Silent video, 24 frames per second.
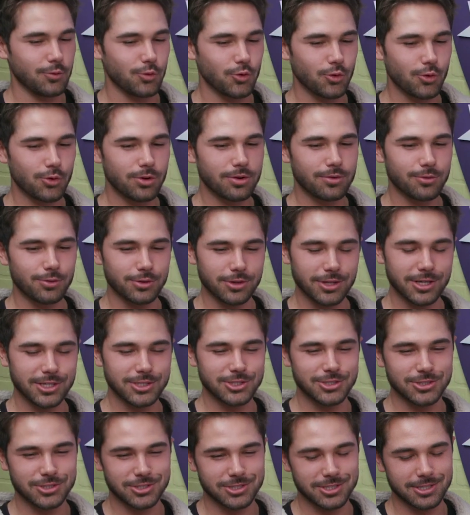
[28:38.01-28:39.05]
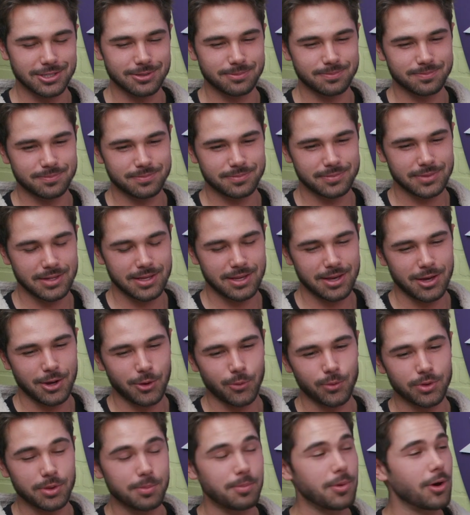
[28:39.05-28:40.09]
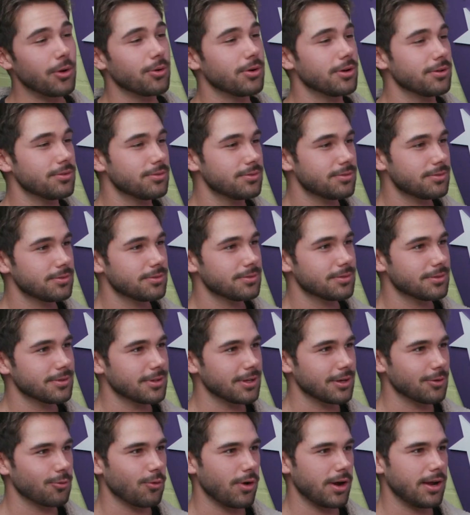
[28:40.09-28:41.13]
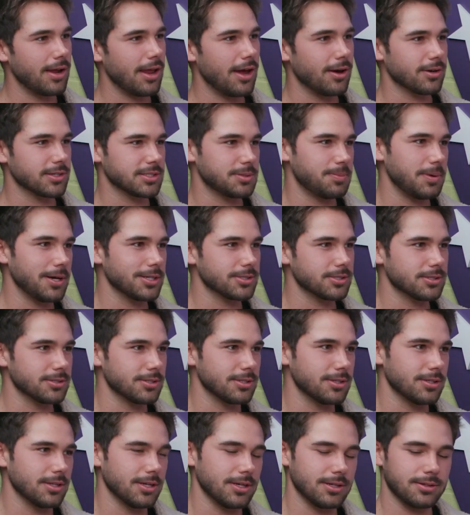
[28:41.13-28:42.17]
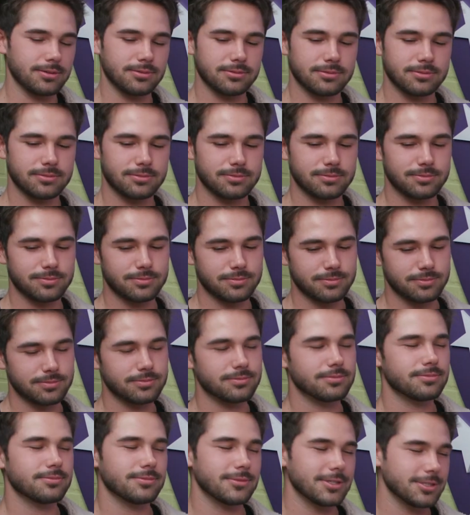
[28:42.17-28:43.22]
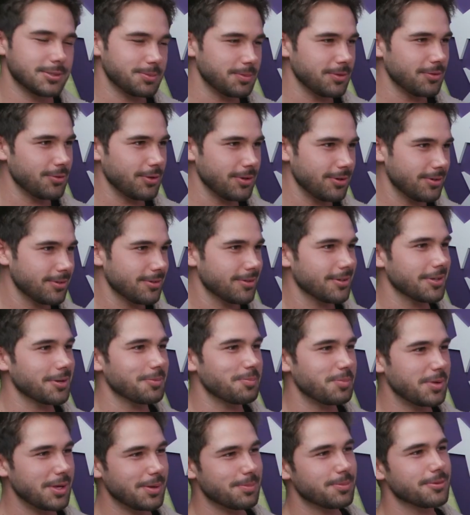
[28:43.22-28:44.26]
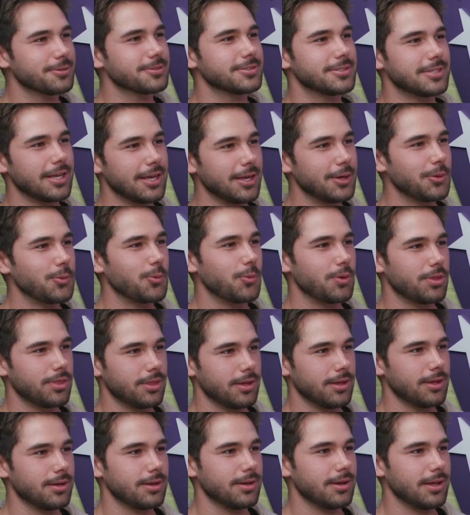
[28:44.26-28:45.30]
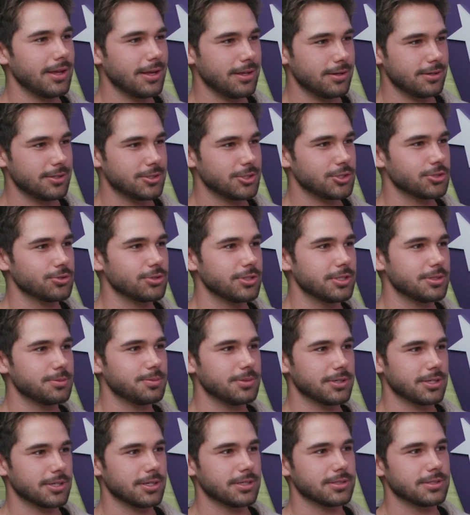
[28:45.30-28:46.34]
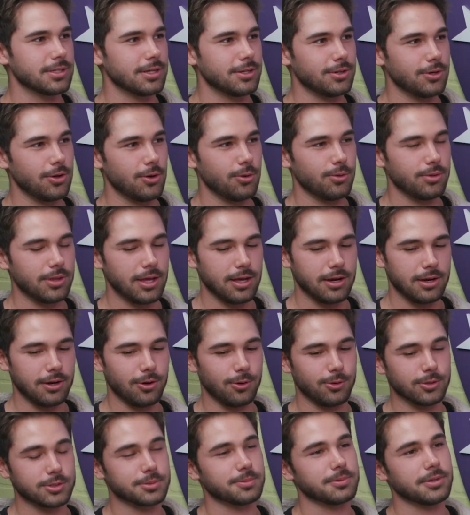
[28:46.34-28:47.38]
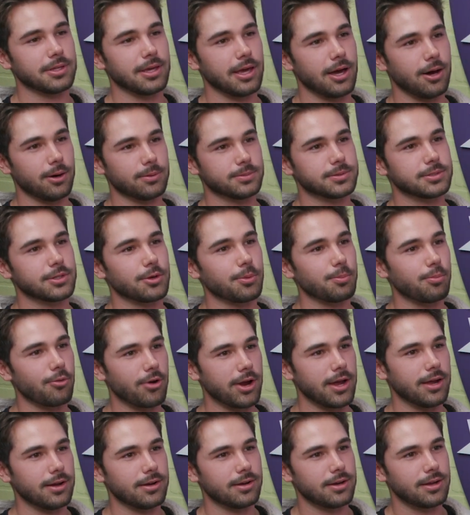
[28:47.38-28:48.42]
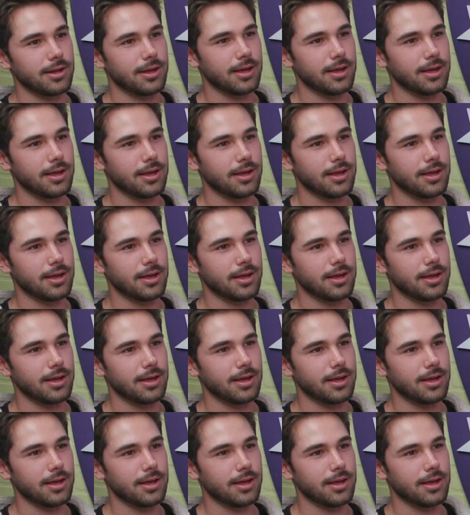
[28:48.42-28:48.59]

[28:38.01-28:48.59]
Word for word: If you're in a relationship with a motive, like right now especially like let's be real. Like people date within industries because they know that it ultimately helps their brand.